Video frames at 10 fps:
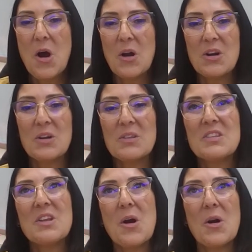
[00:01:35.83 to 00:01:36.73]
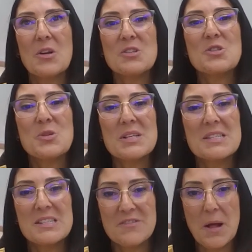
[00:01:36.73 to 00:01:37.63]
our
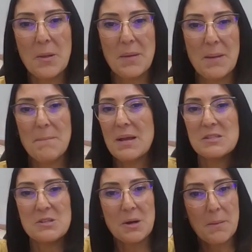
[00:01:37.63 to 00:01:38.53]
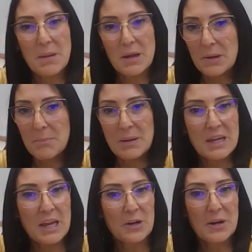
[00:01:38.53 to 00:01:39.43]
students' development based on a
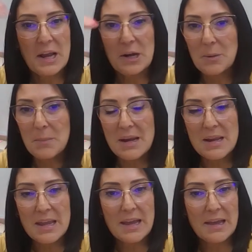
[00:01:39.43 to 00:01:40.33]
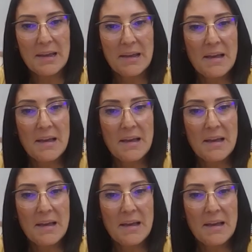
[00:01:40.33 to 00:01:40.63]
beginner, intermediate,